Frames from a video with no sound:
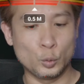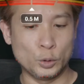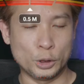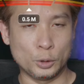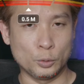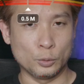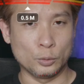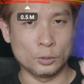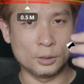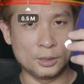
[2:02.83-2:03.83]
switch
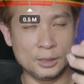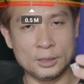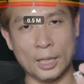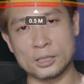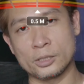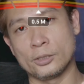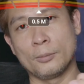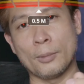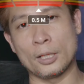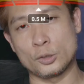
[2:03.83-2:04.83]
to this external
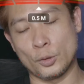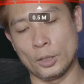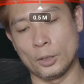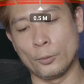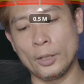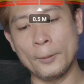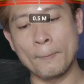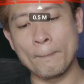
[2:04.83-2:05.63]
mic straight away.